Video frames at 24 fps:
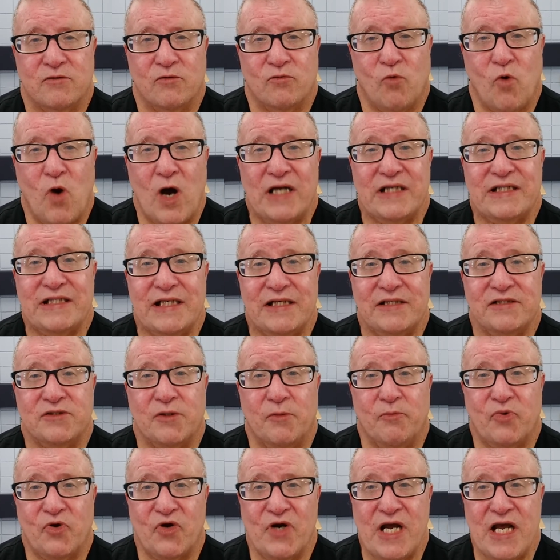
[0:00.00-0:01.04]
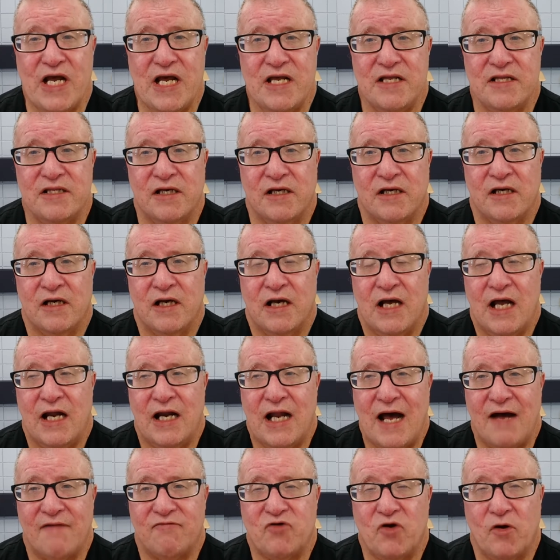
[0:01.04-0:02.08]
wanting to breathe. And
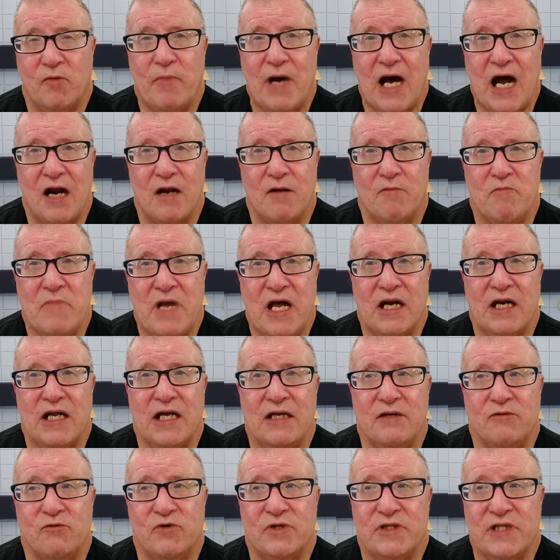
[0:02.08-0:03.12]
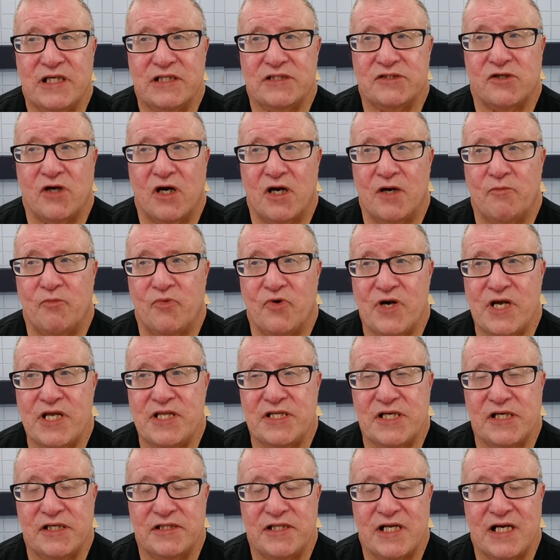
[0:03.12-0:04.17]
after about a minute, when they start
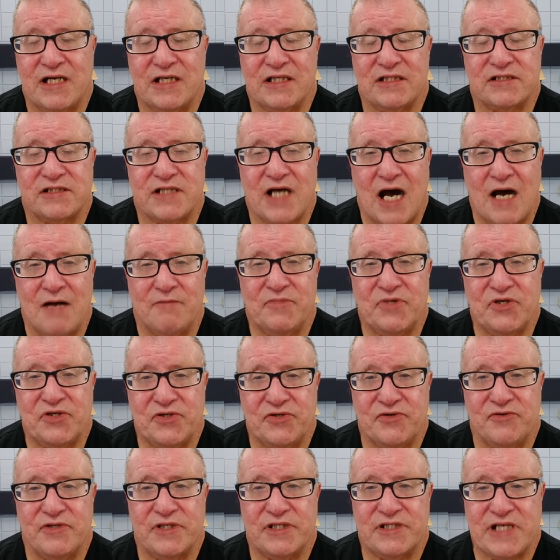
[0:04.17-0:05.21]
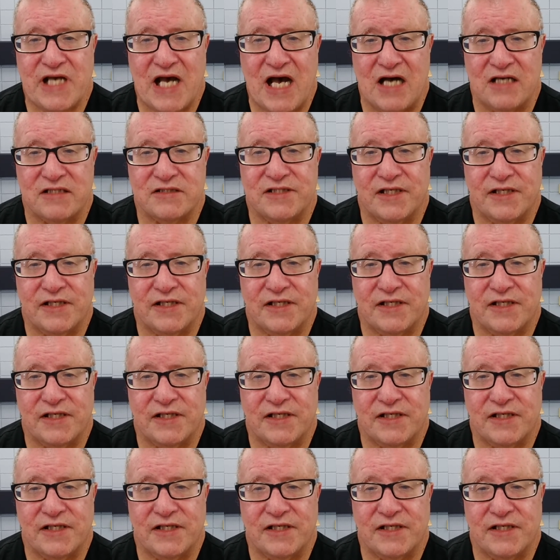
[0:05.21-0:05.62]
breathing, then it's time to do the test.